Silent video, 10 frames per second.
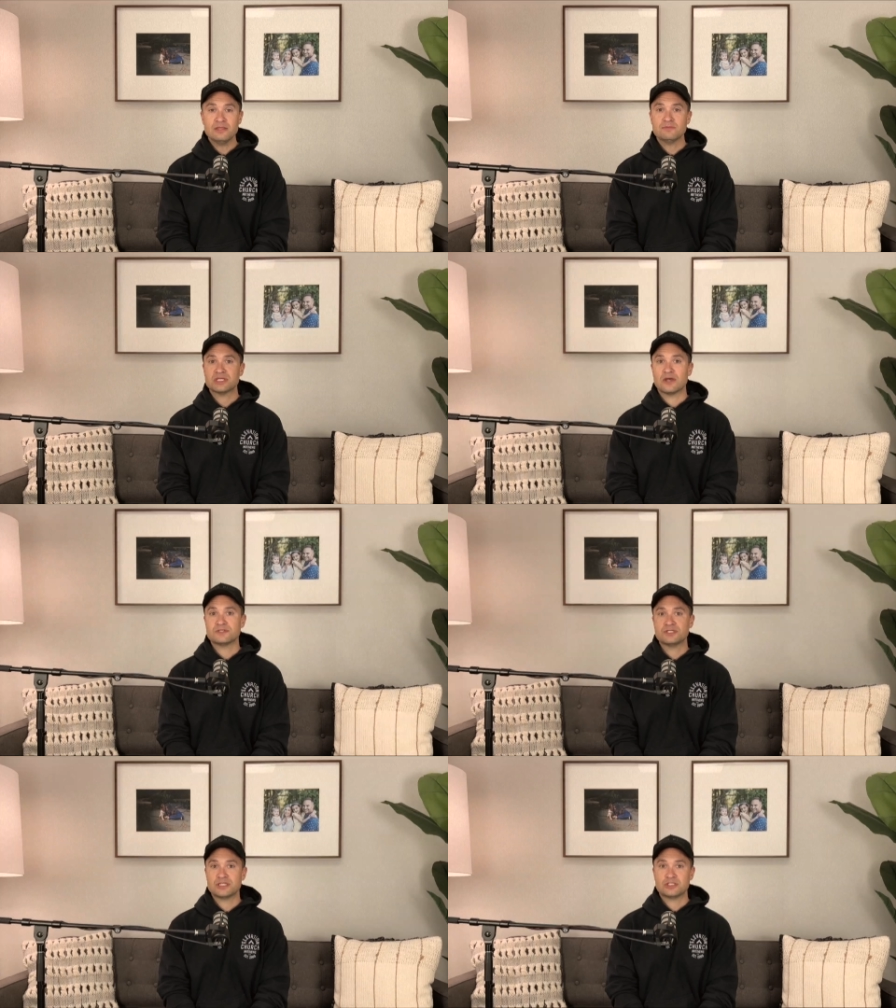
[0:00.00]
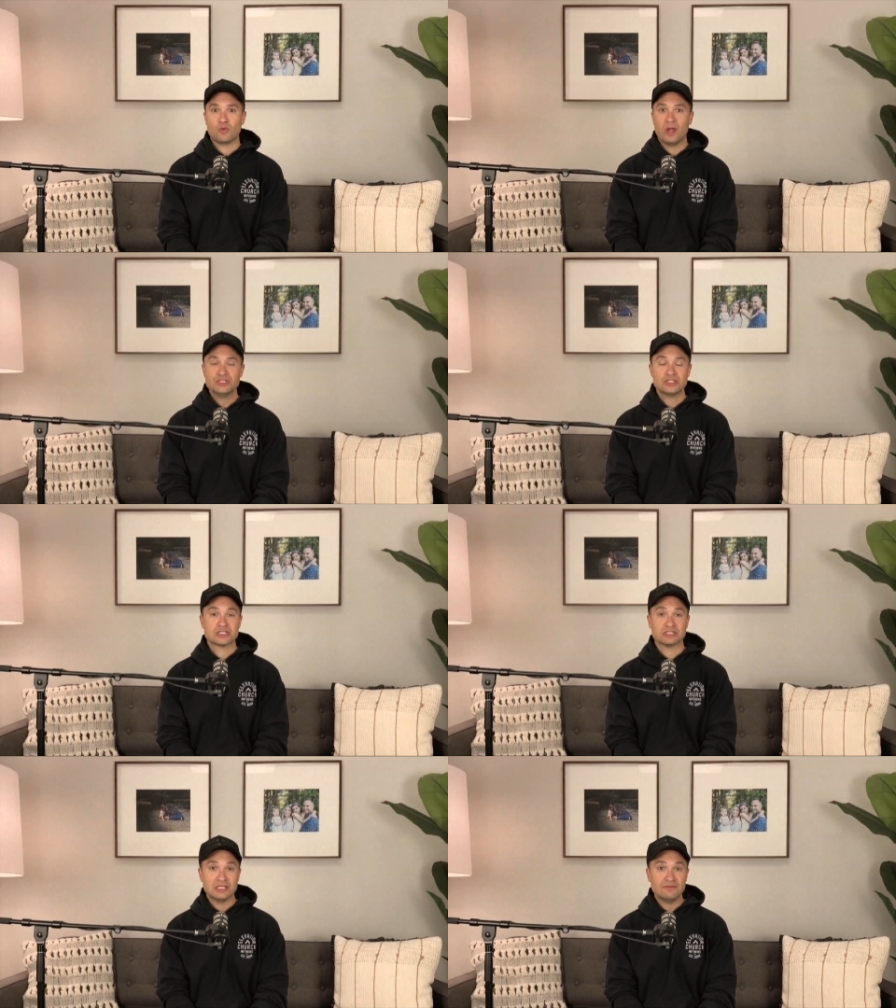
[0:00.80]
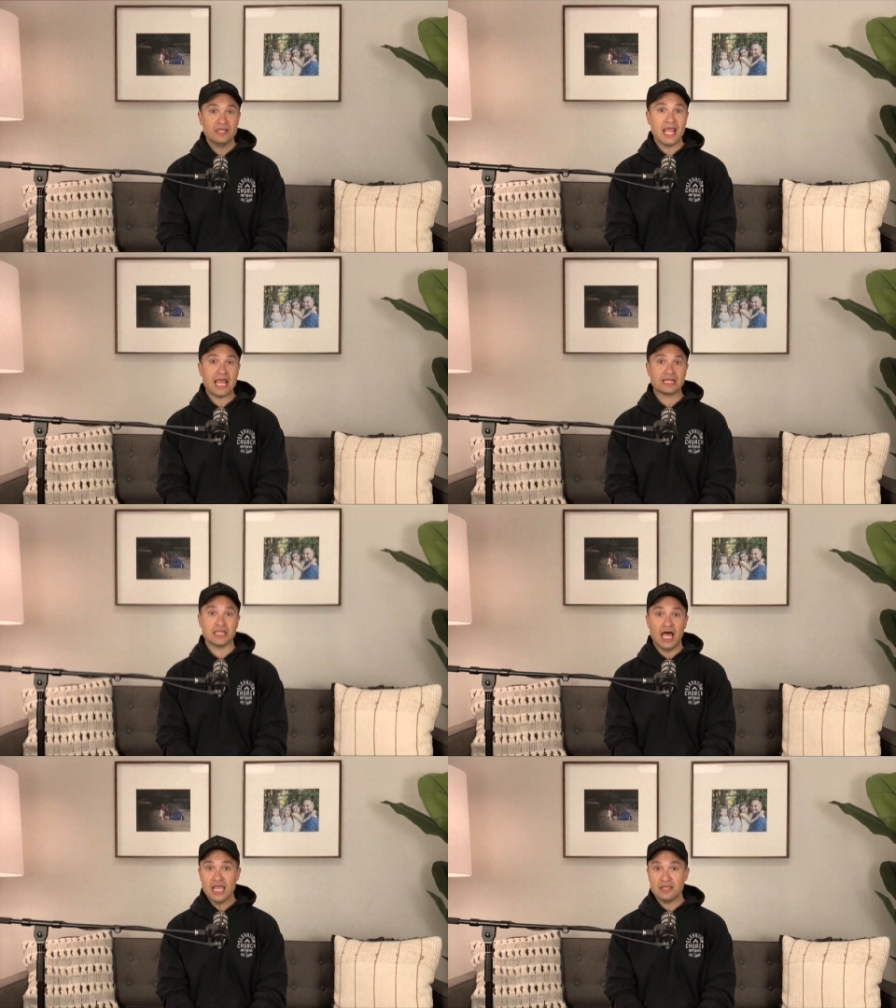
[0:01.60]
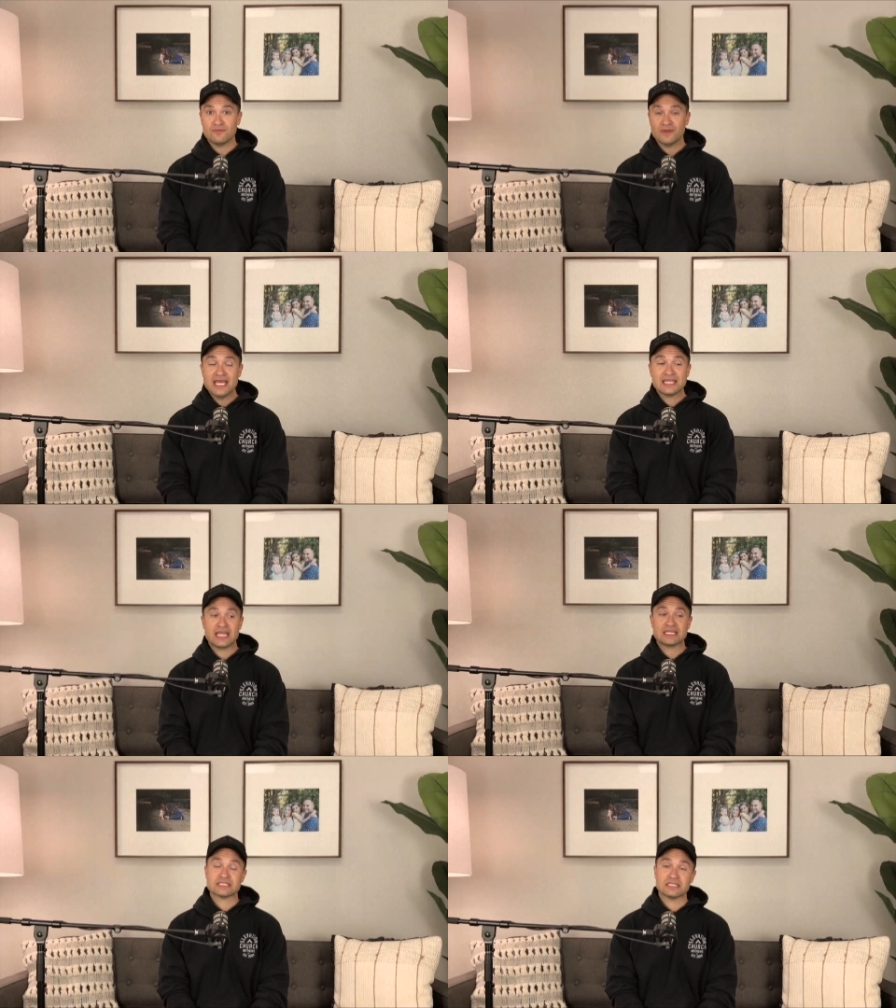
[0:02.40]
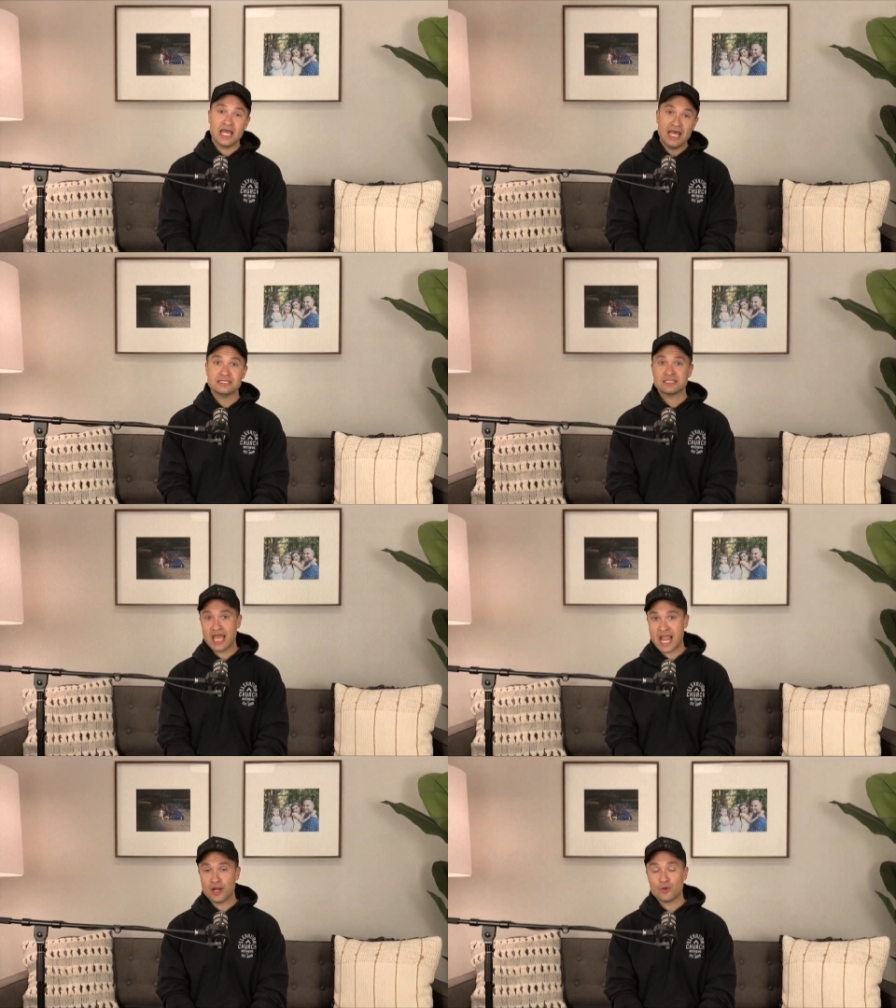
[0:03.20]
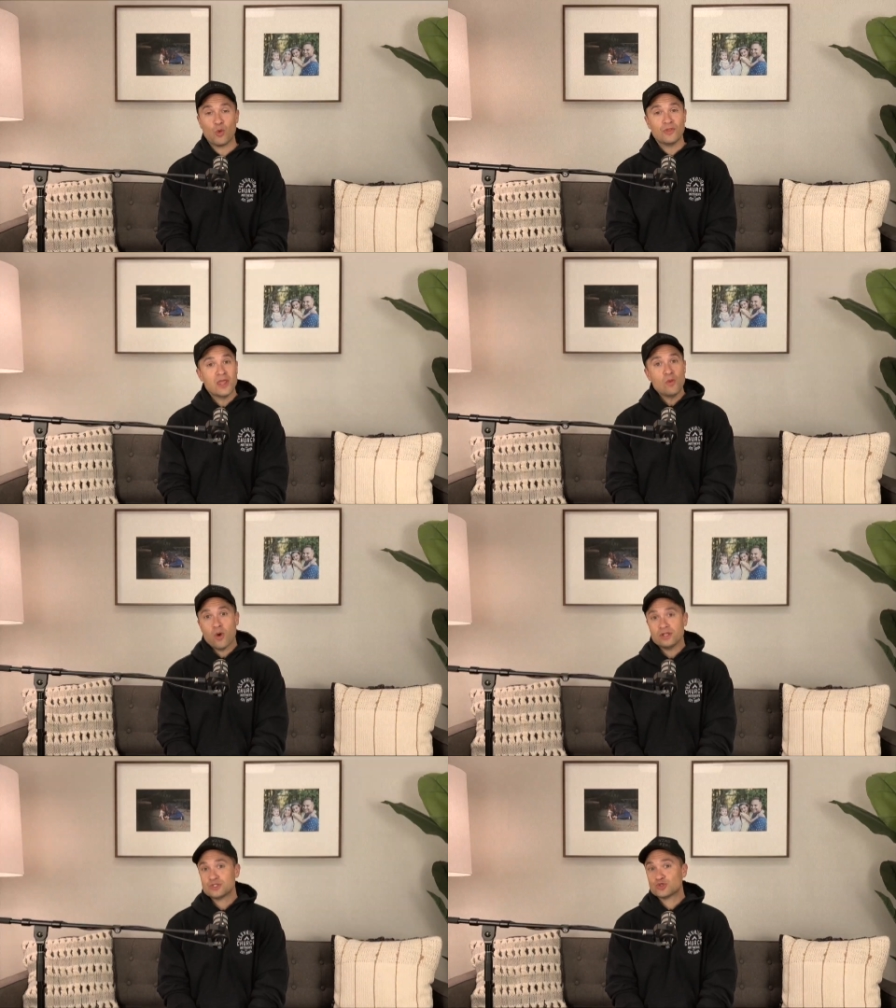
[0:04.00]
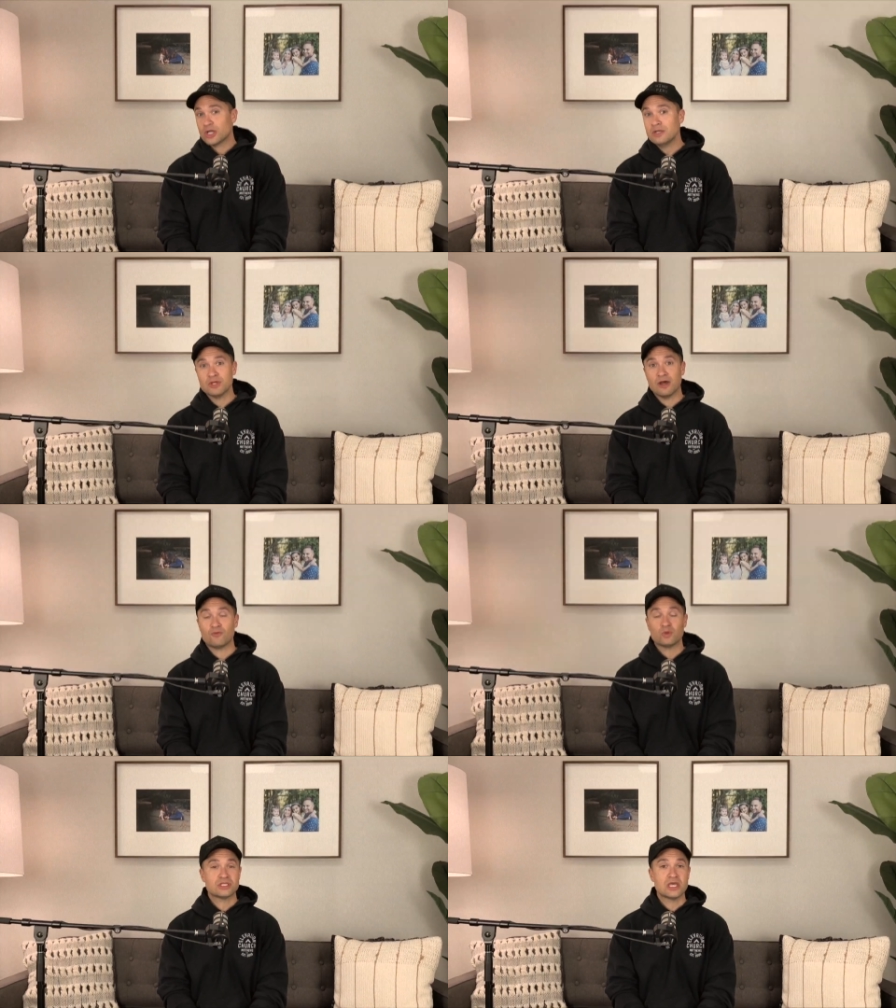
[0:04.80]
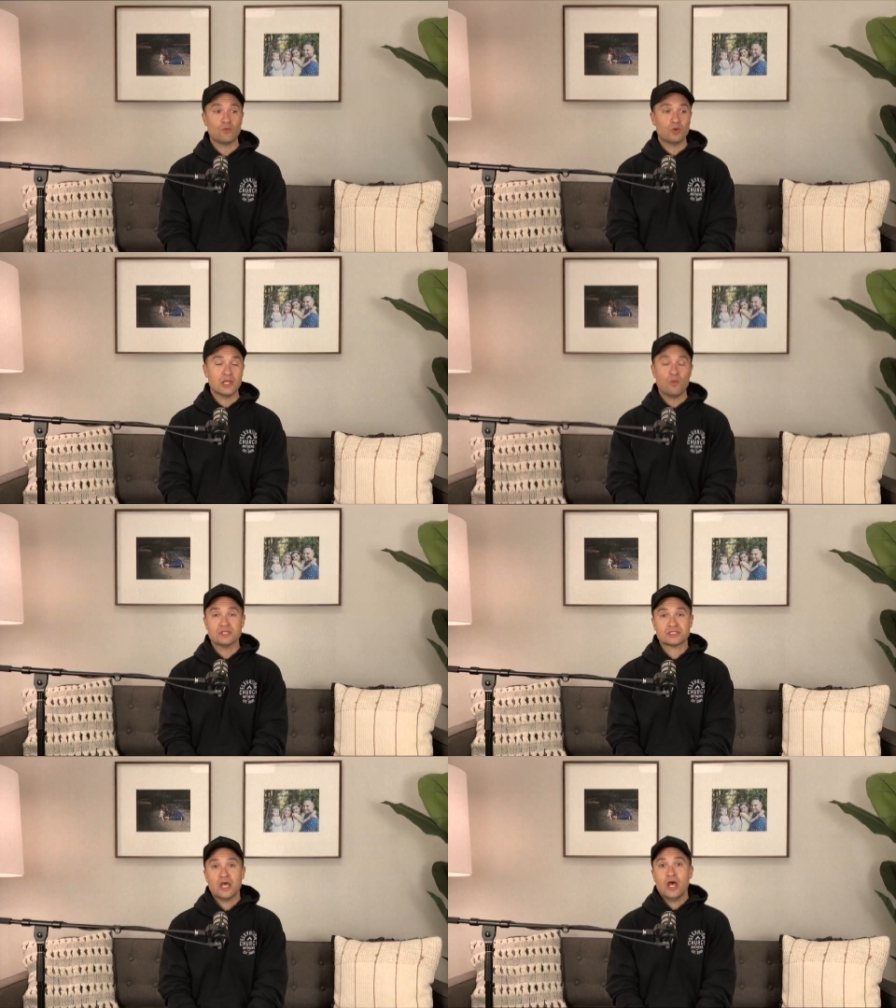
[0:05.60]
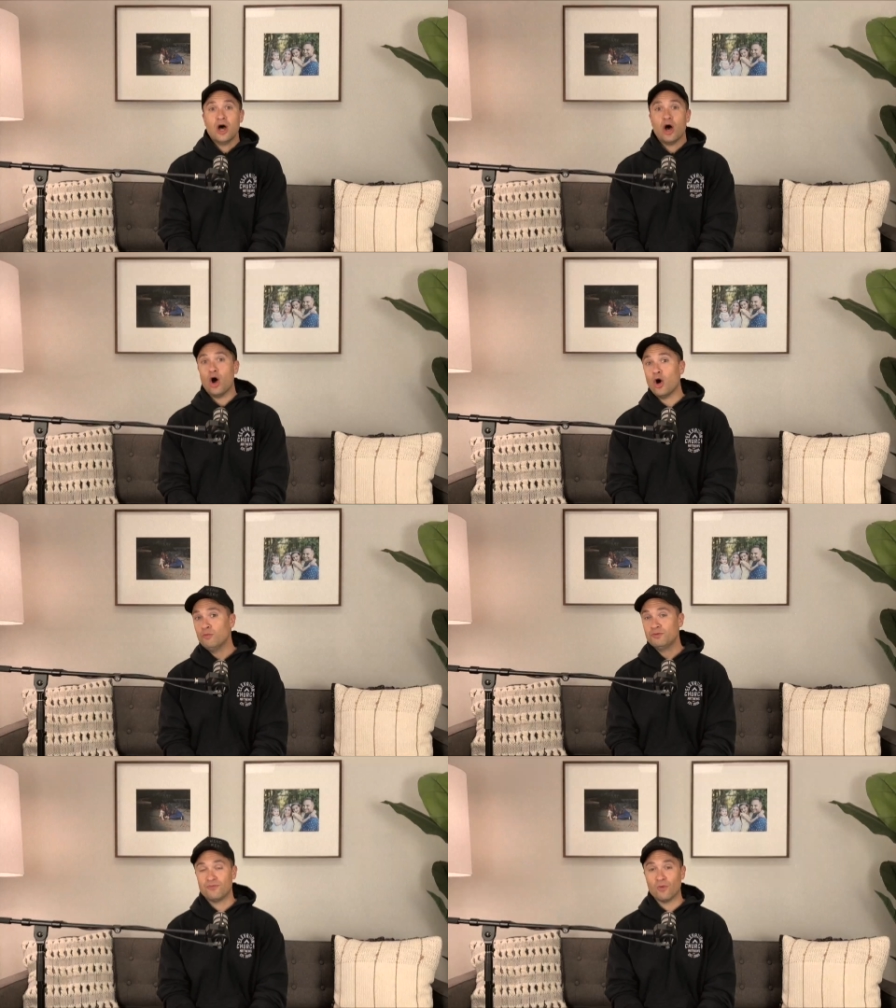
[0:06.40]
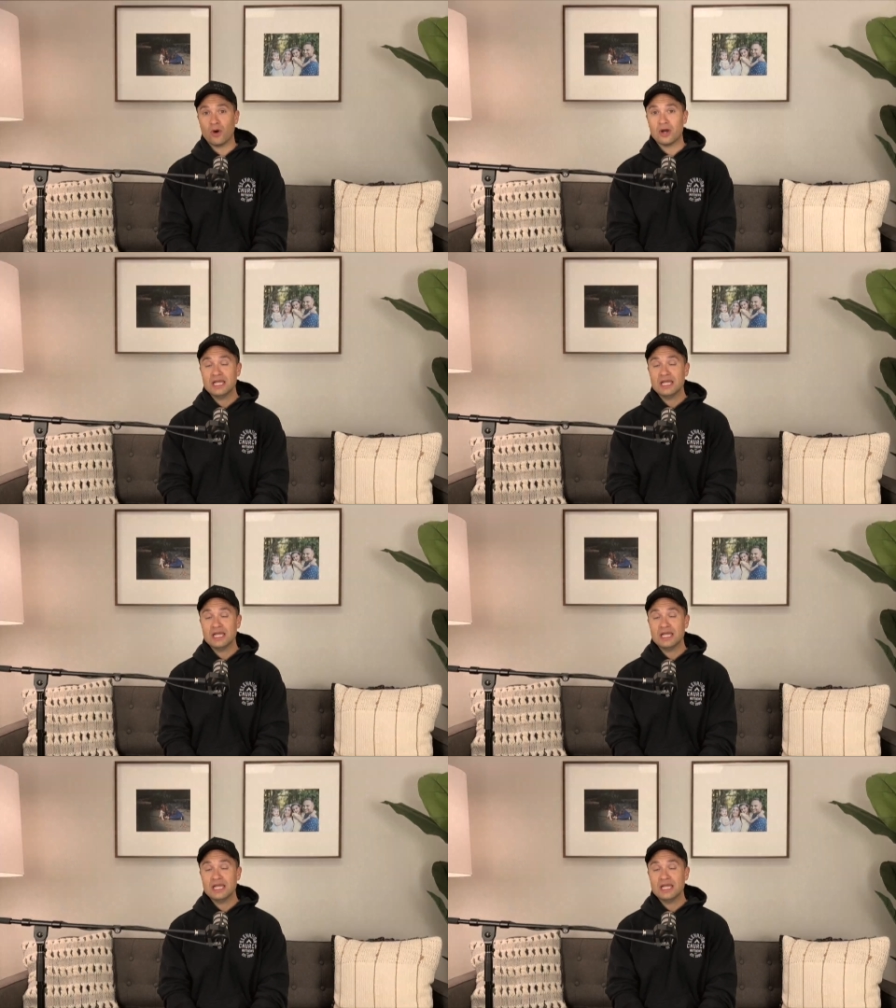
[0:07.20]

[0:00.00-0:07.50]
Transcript: themselves in situations living a life that is less than what they once dreamed of, what they once hoped for.